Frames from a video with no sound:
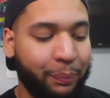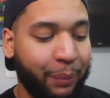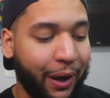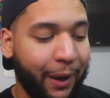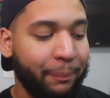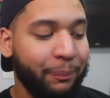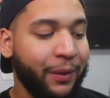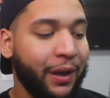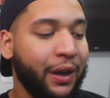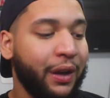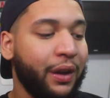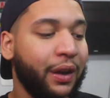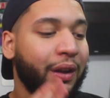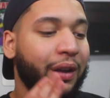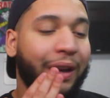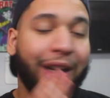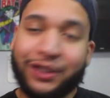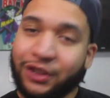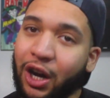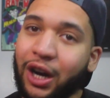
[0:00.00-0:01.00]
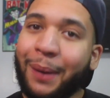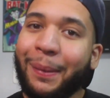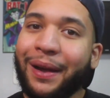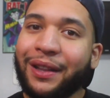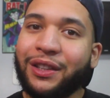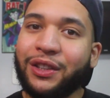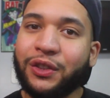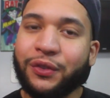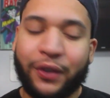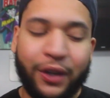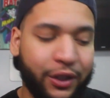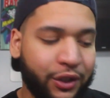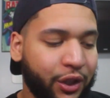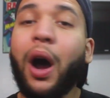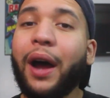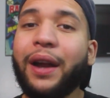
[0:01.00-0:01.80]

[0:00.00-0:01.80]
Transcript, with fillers: But let's talk about this first.